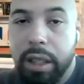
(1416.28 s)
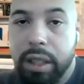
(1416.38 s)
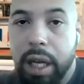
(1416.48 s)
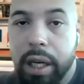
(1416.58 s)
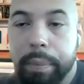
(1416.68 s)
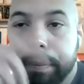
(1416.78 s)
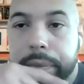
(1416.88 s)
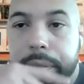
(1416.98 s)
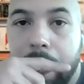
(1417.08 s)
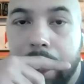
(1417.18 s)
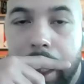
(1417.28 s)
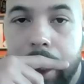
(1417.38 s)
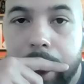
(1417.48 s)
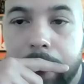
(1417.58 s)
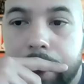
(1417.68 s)
exactly
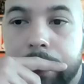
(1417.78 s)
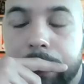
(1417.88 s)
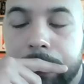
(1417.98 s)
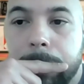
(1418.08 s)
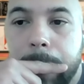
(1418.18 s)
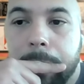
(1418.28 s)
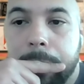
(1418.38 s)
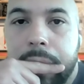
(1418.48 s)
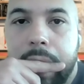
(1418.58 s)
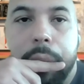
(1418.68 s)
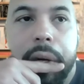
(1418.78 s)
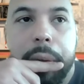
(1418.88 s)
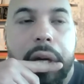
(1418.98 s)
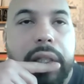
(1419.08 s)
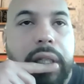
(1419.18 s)
it. Yeah, can we
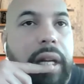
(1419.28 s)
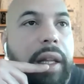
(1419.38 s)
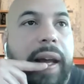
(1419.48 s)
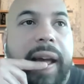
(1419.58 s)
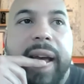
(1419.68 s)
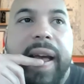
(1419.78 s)
work together?